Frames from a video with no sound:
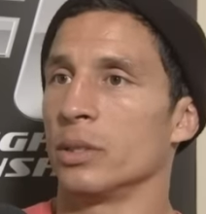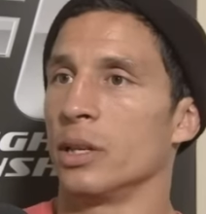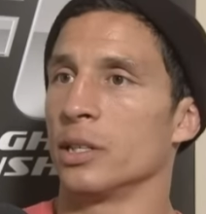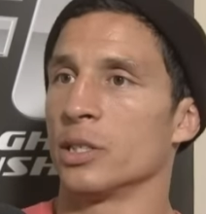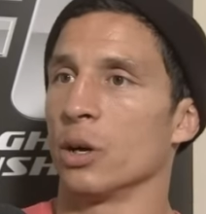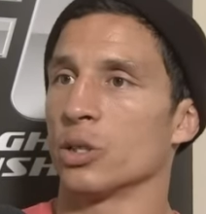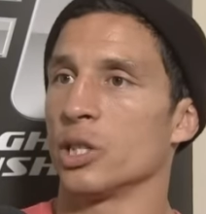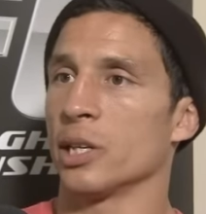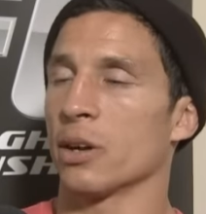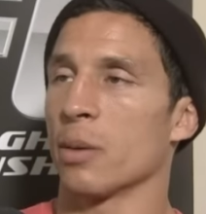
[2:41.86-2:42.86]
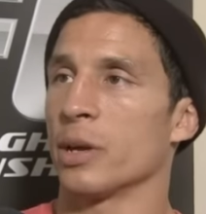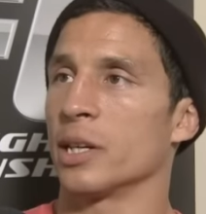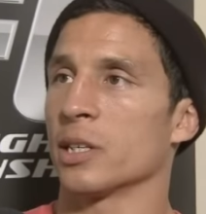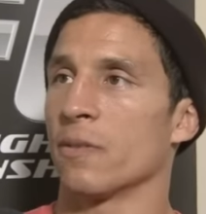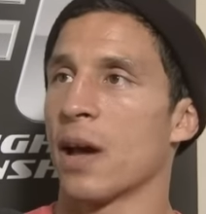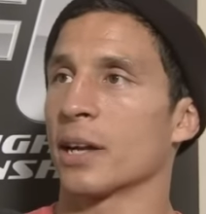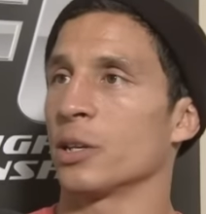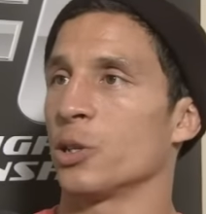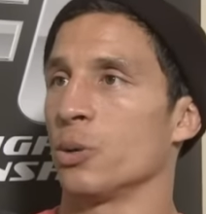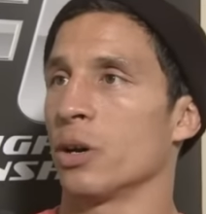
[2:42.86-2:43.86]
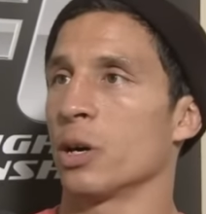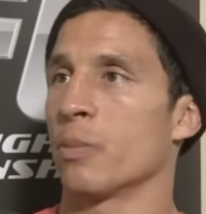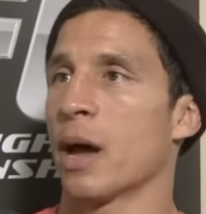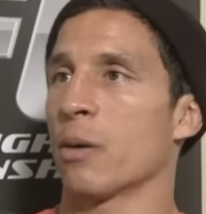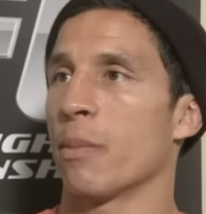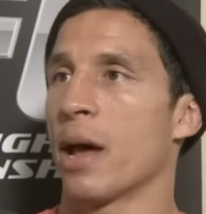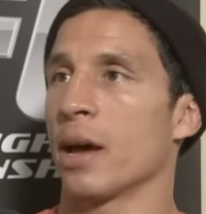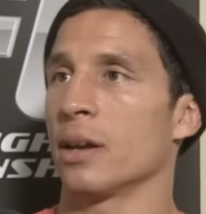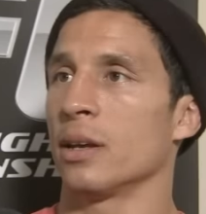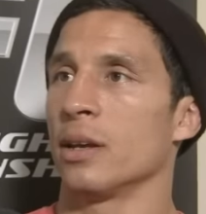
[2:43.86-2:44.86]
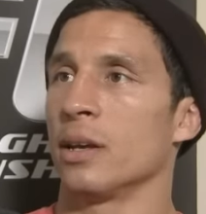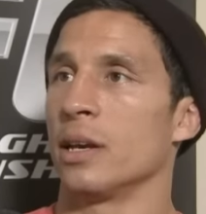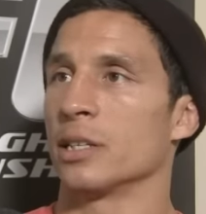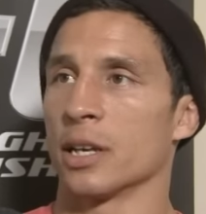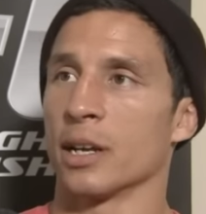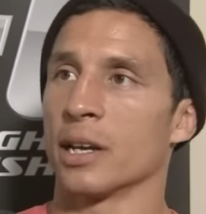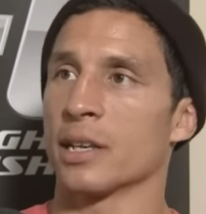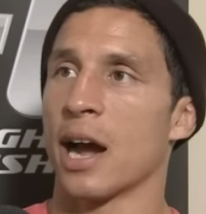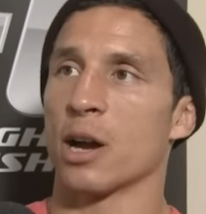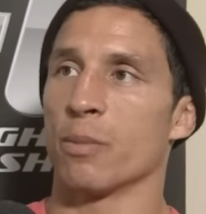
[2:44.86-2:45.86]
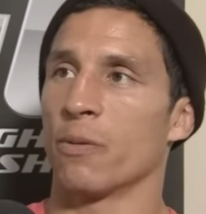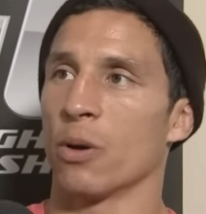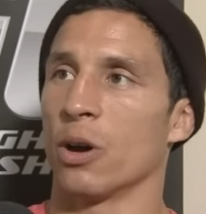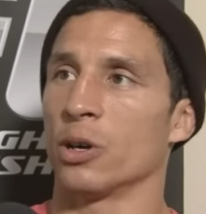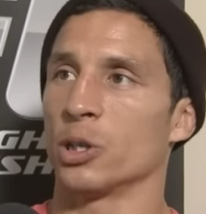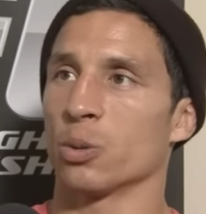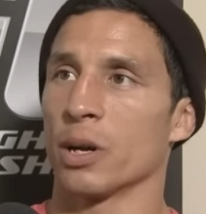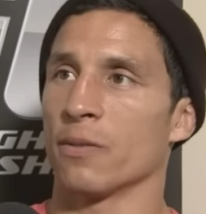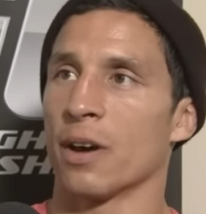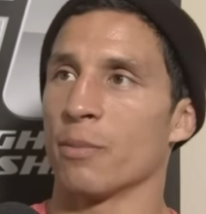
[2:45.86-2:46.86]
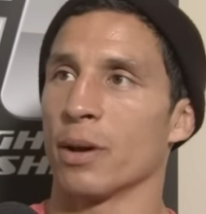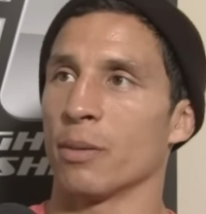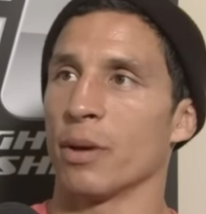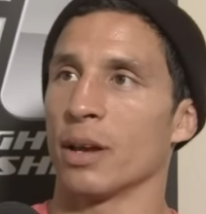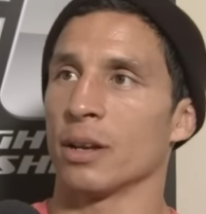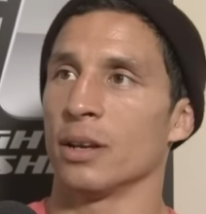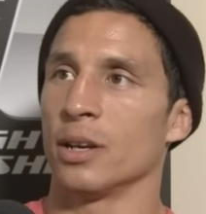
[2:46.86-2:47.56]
it's no secret. I mean, it's a fact. A 200 pound man is going to get tired before a 125 pound man.